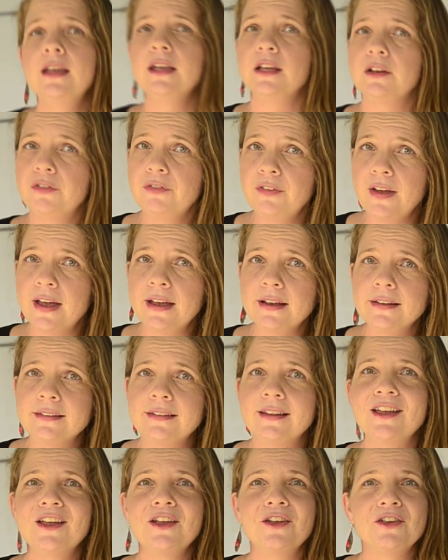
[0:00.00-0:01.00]
In fact,
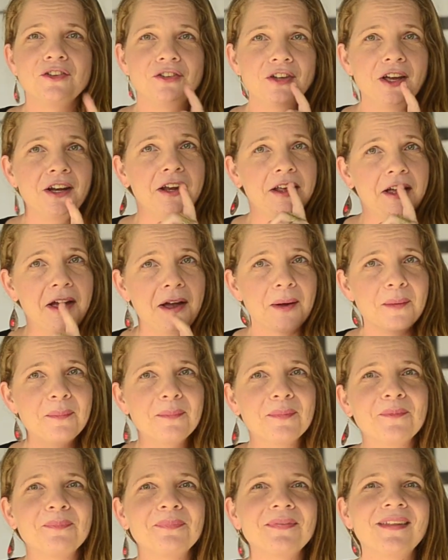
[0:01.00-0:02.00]
shutting
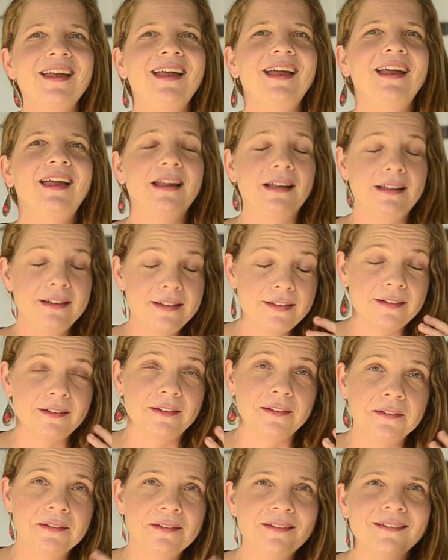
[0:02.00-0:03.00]
up and
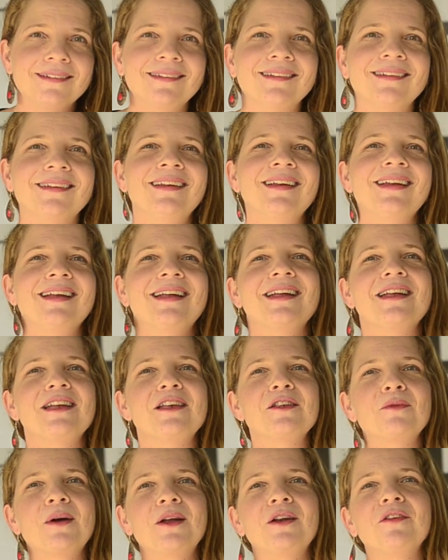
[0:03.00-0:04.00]
listening
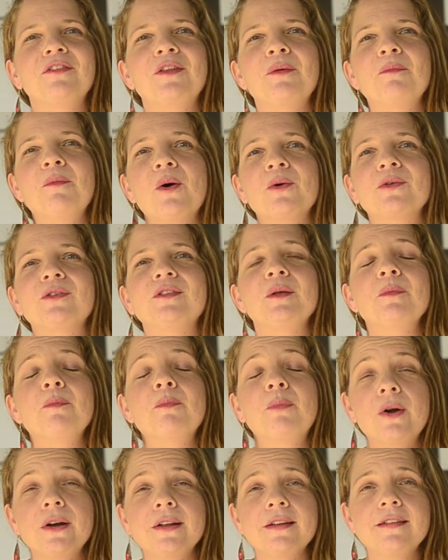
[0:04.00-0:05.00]
is one of the most
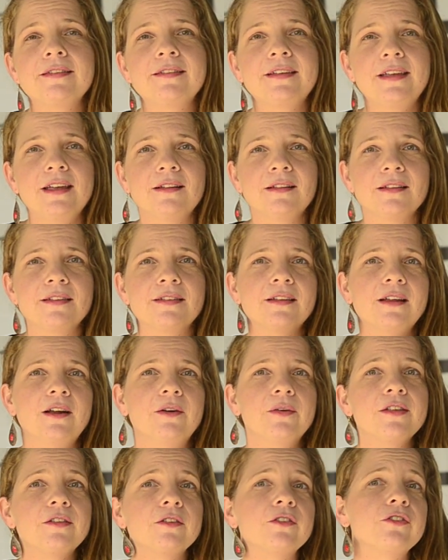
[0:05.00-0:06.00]
important skills
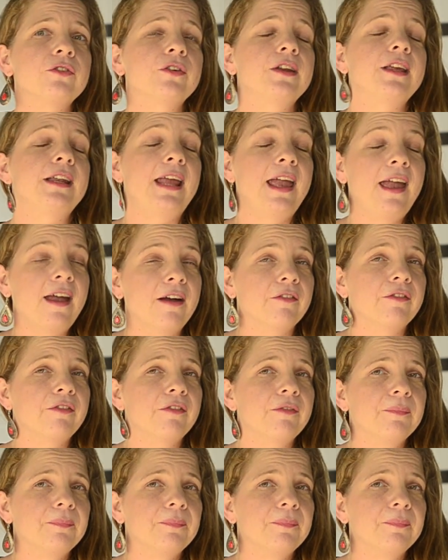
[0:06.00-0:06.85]
a researcher can have.